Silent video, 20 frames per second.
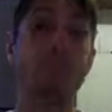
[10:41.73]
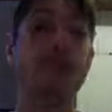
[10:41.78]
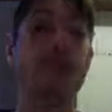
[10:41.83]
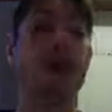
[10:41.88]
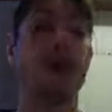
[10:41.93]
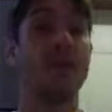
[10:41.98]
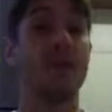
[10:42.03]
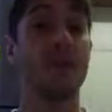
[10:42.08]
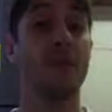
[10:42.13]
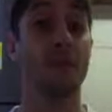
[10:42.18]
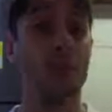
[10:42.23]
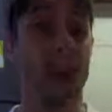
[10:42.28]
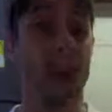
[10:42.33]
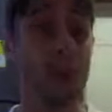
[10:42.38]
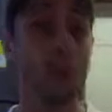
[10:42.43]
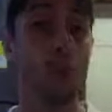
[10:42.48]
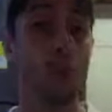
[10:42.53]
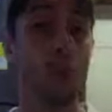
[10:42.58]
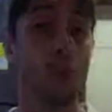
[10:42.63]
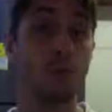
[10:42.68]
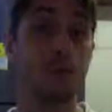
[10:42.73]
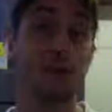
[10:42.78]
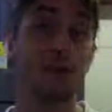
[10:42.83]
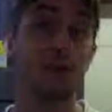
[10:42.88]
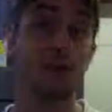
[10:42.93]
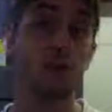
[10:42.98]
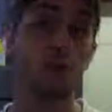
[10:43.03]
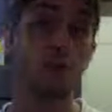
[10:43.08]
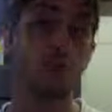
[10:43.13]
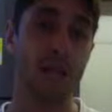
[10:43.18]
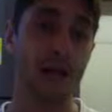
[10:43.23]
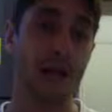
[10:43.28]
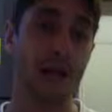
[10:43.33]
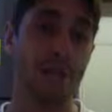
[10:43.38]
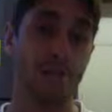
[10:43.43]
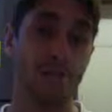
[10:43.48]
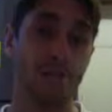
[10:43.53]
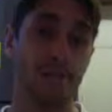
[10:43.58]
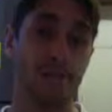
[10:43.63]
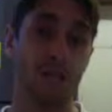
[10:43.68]
And then that will be the new
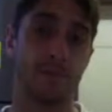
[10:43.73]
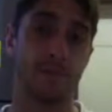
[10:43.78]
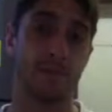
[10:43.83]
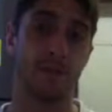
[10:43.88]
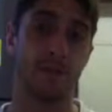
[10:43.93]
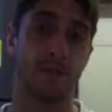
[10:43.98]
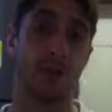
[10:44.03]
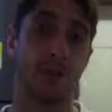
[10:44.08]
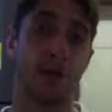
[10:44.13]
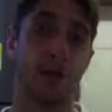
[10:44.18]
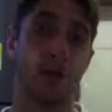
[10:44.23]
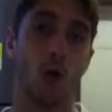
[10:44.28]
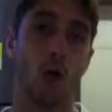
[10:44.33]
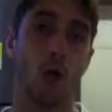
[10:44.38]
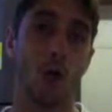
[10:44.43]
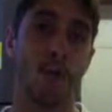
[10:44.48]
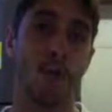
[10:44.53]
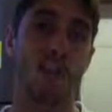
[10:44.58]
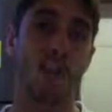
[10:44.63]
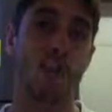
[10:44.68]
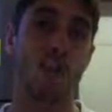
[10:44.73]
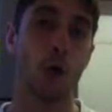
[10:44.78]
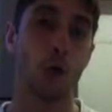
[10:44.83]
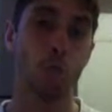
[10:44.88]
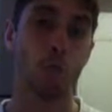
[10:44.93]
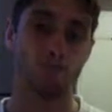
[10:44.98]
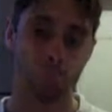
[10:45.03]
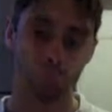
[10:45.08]
task. Okay, so